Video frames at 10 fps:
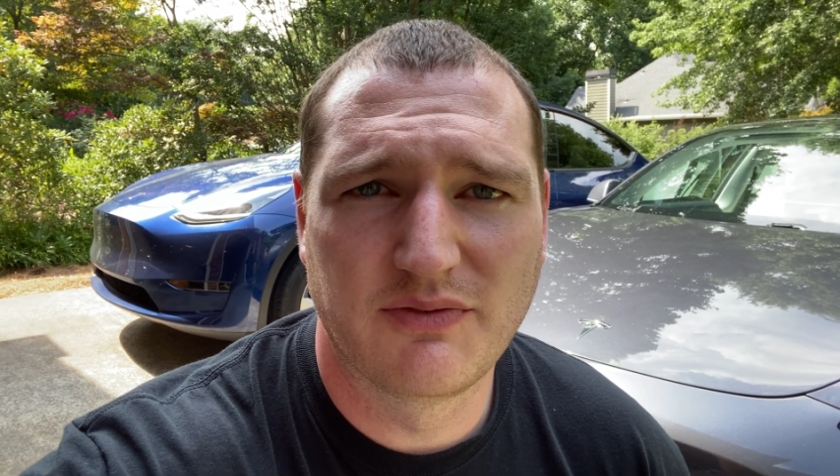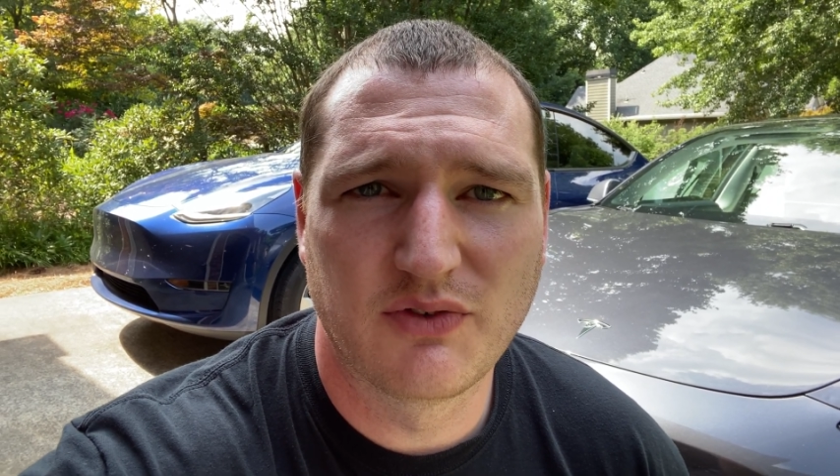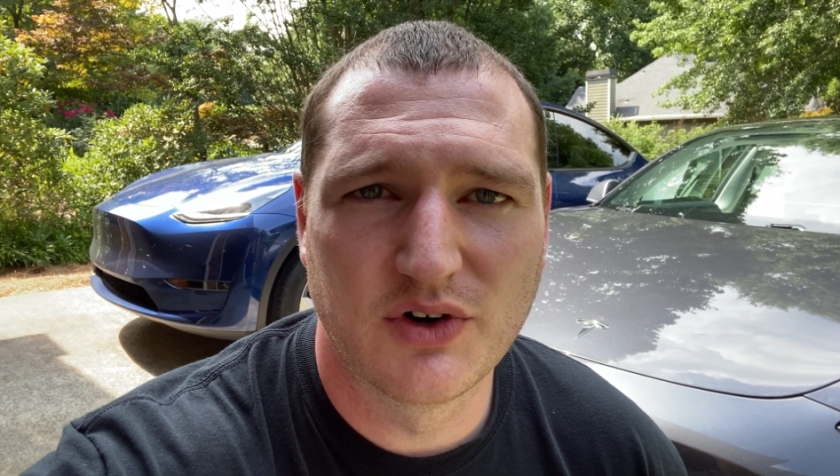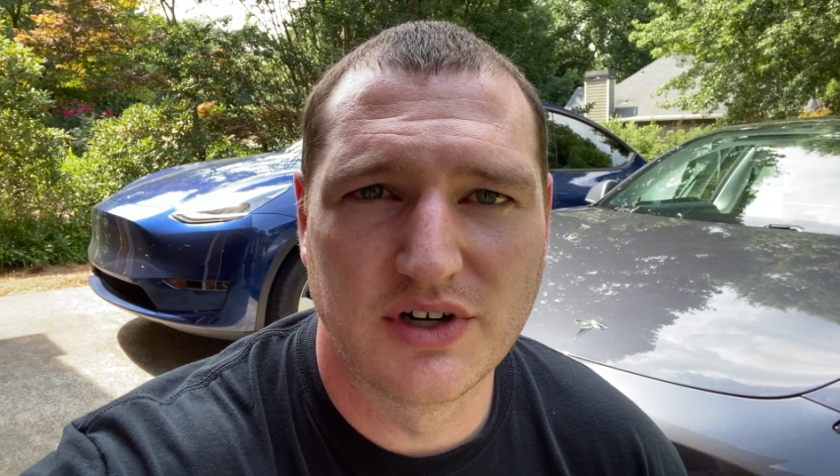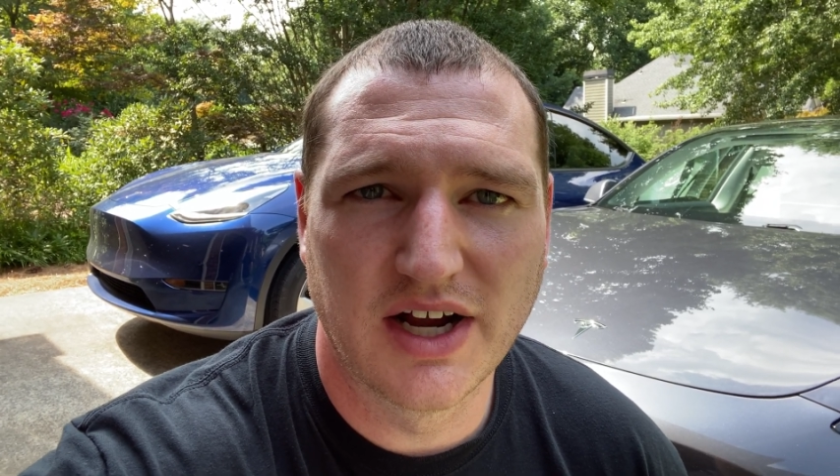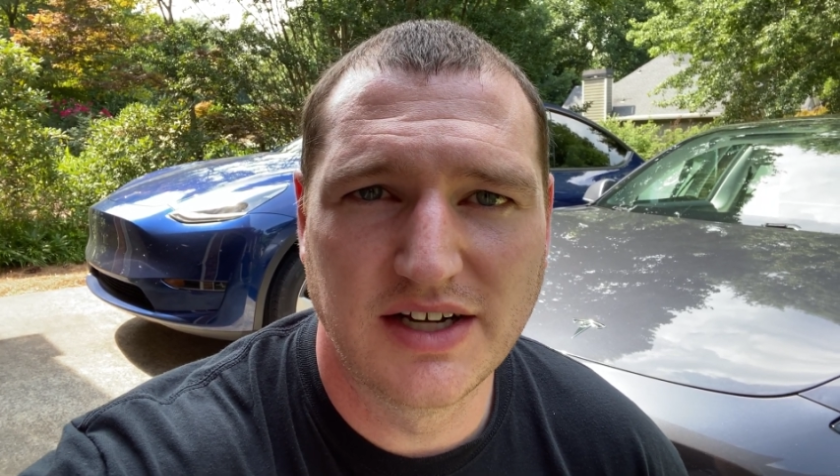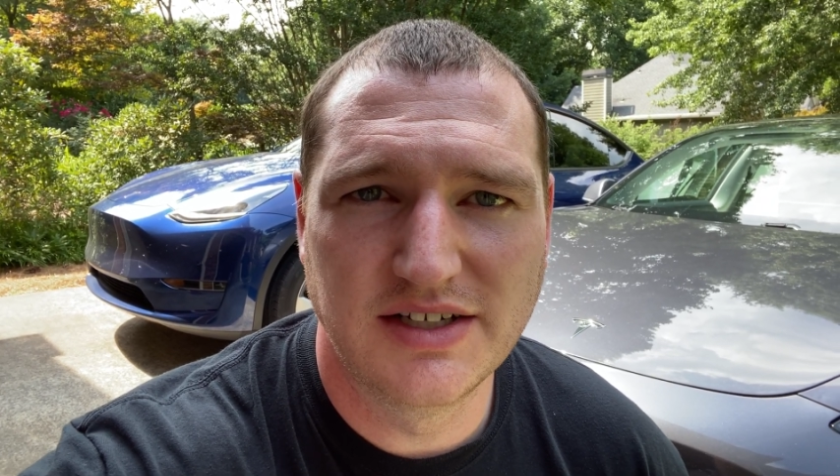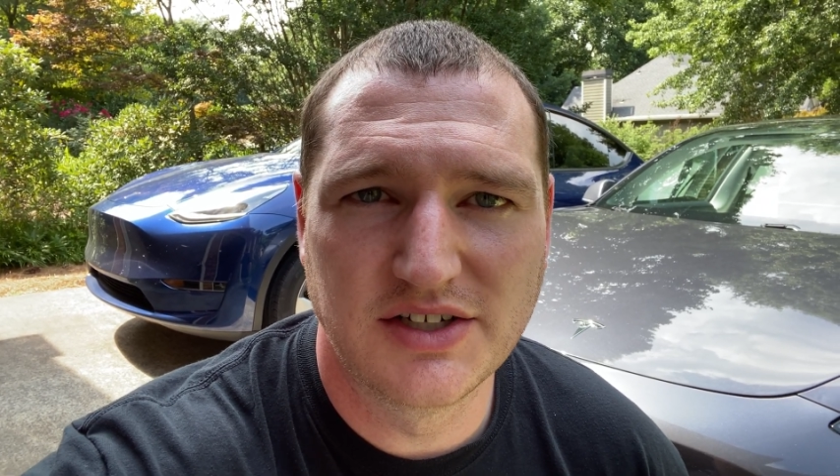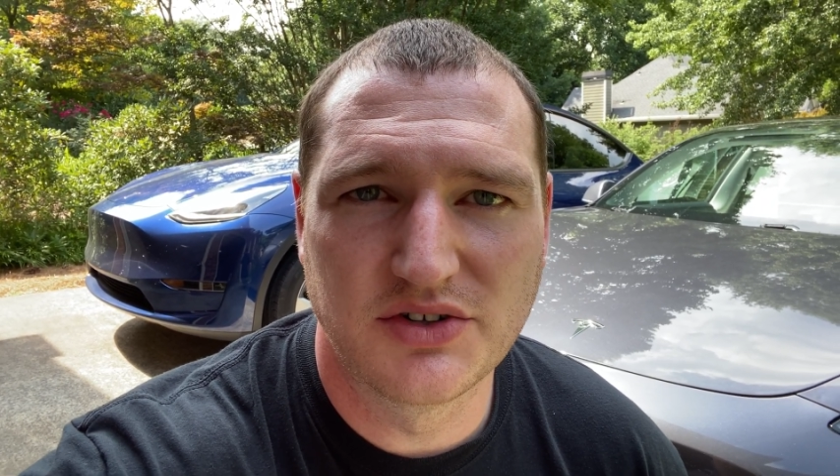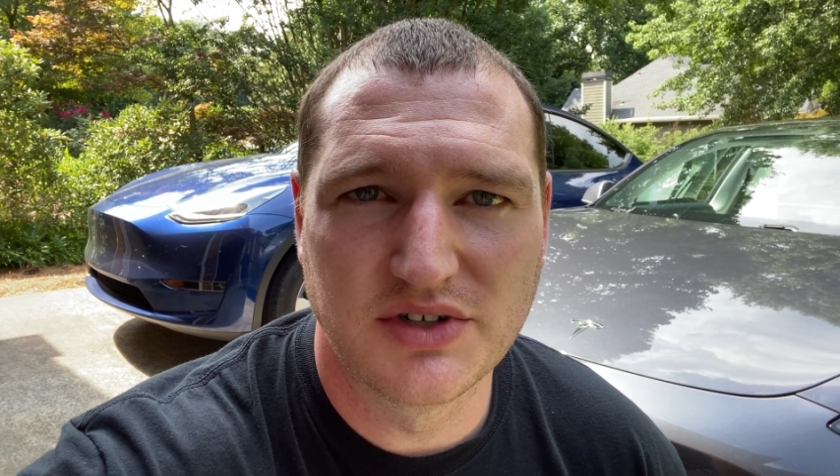for 90
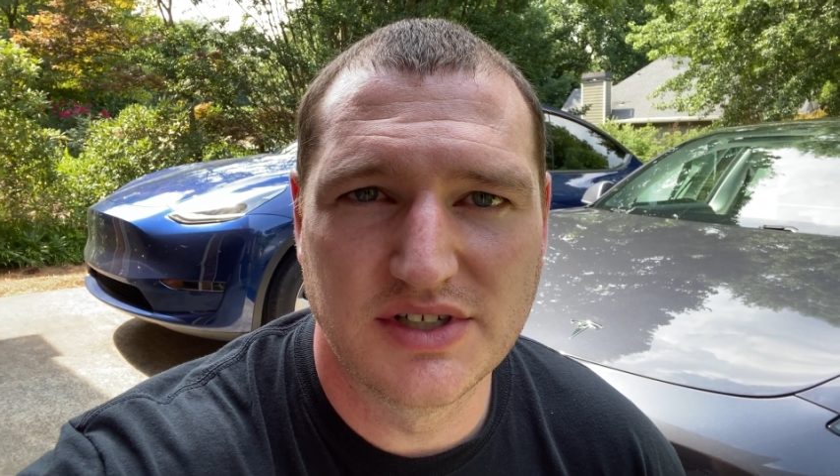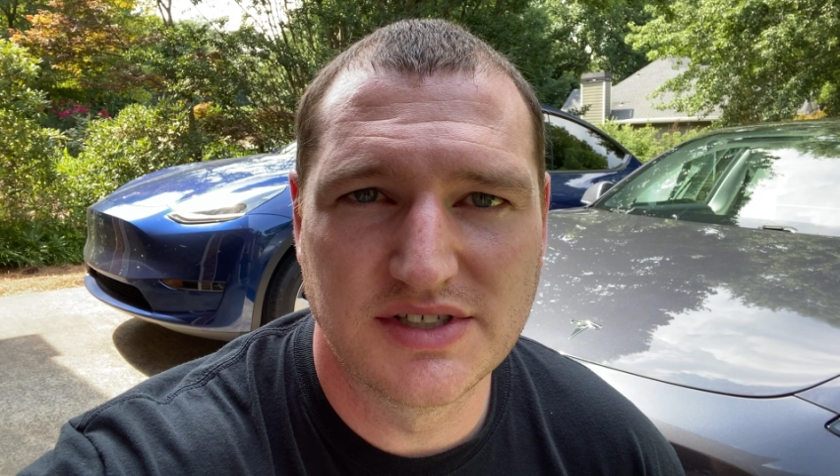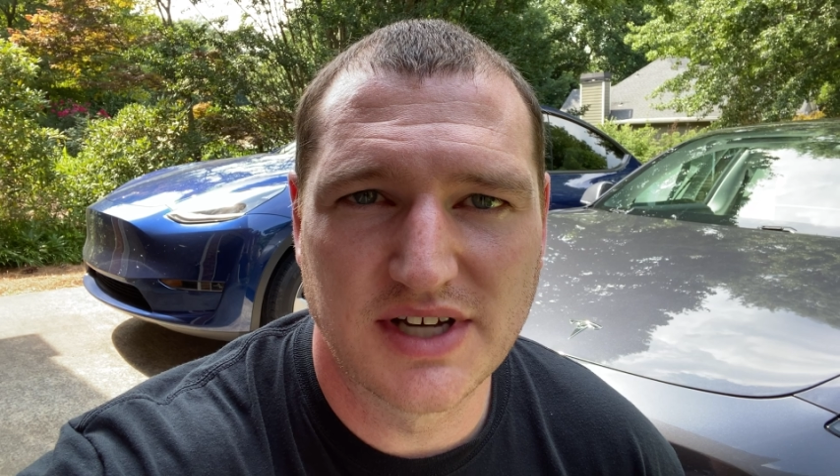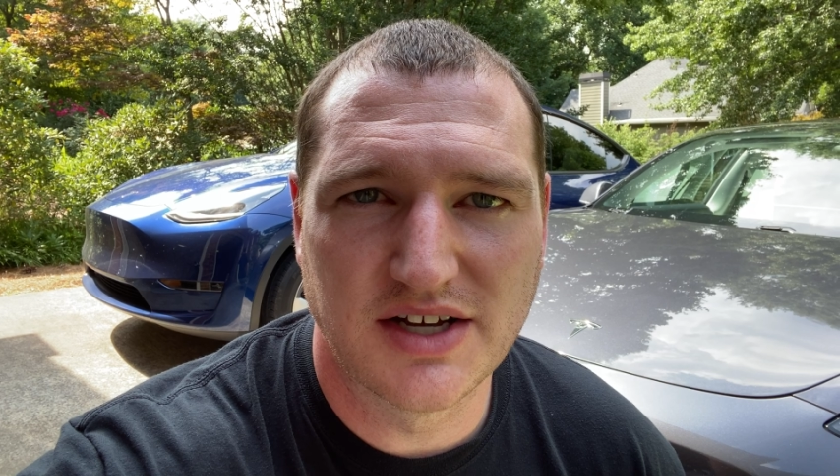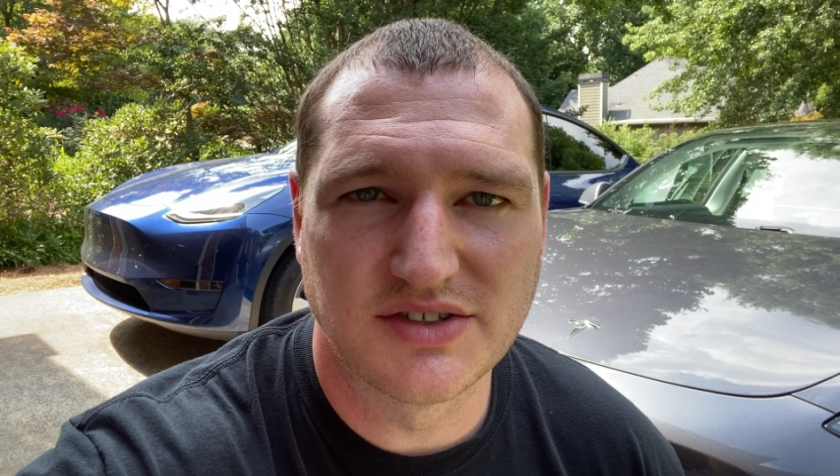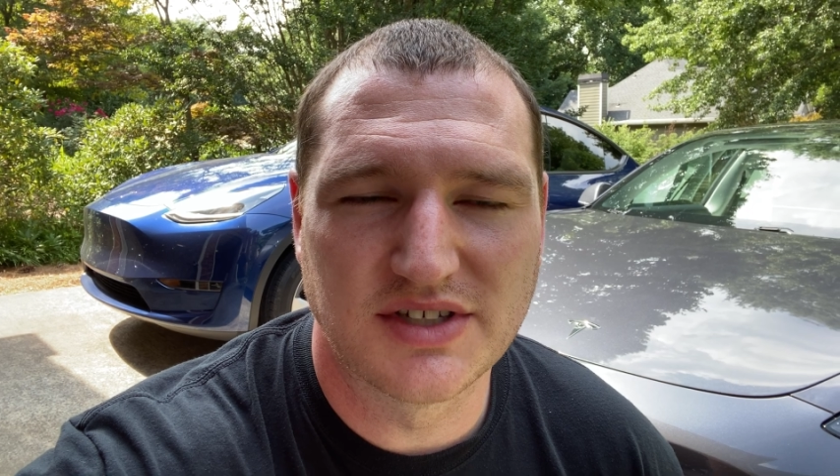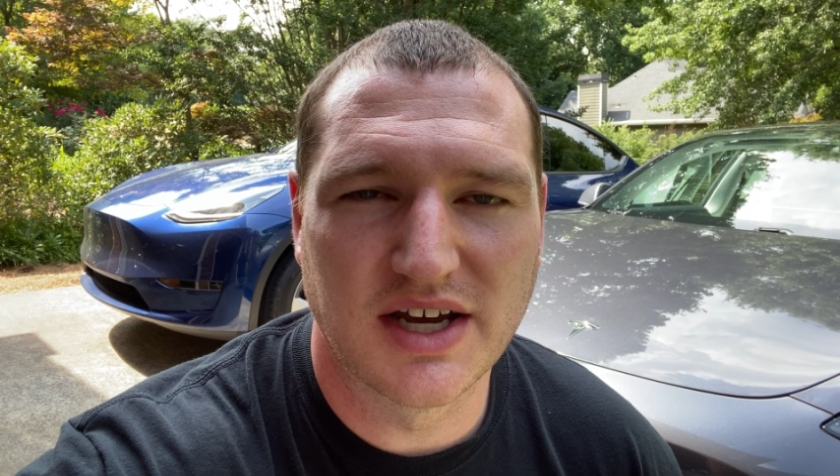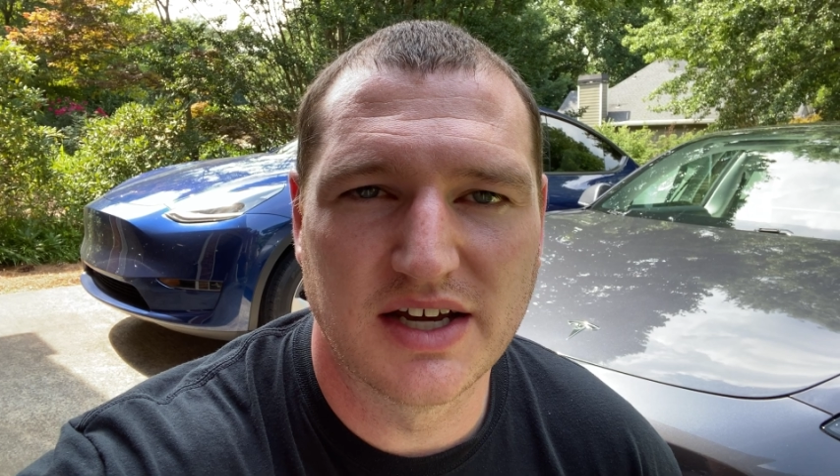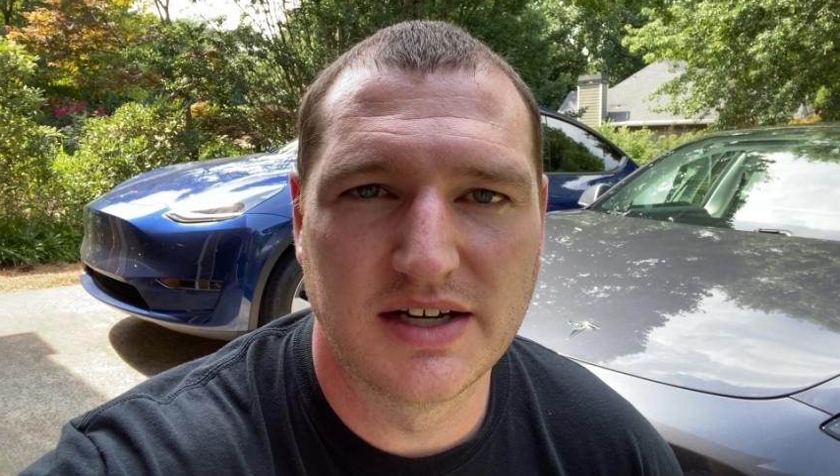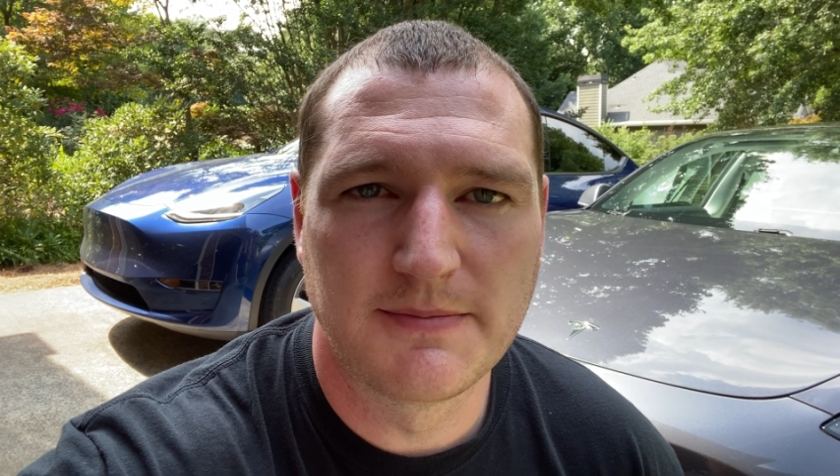degrees
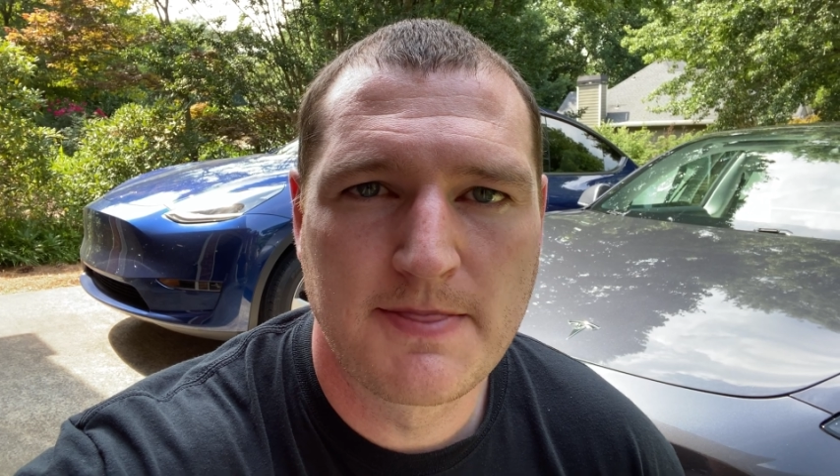outside,